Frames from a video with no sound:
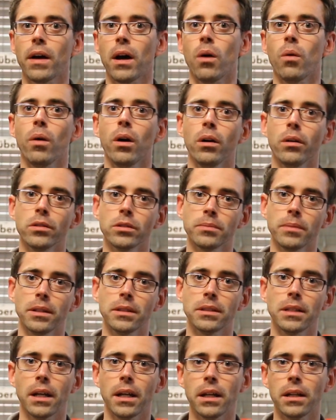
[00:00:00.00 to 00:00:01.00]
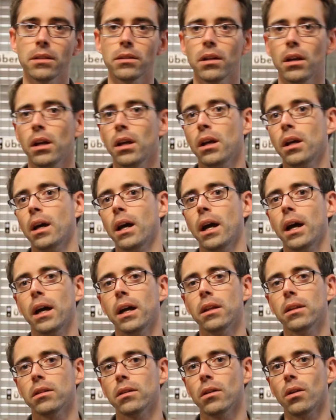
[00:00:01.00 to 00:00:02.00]
how well it was maintained
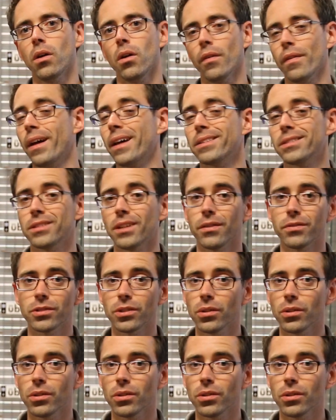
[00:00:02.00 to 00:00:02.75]
and all that stuff.